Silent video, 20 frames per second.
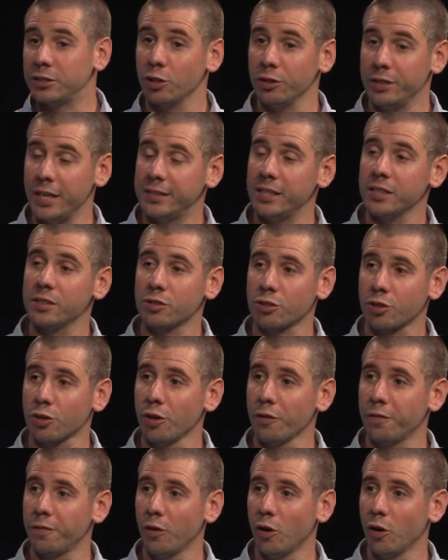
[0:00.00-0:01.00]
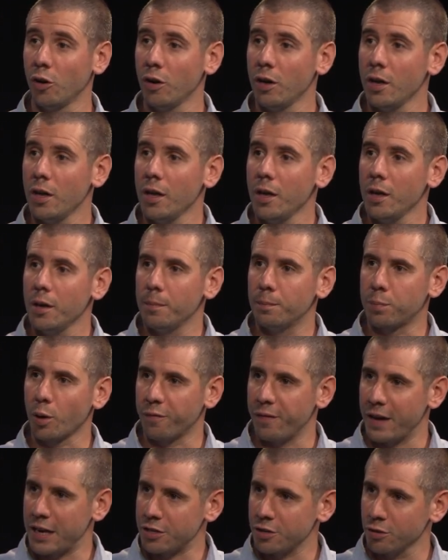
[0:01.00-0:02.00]
so this is true for
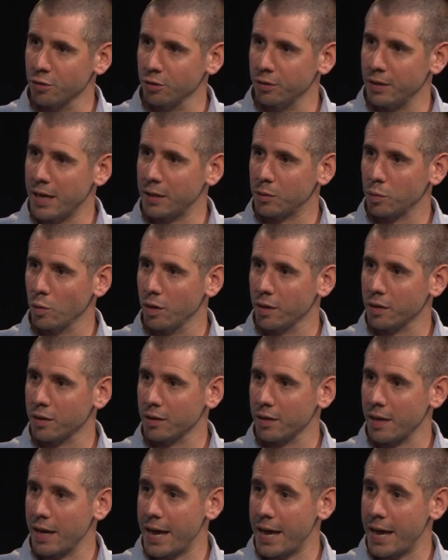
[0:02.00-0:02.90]
professional network,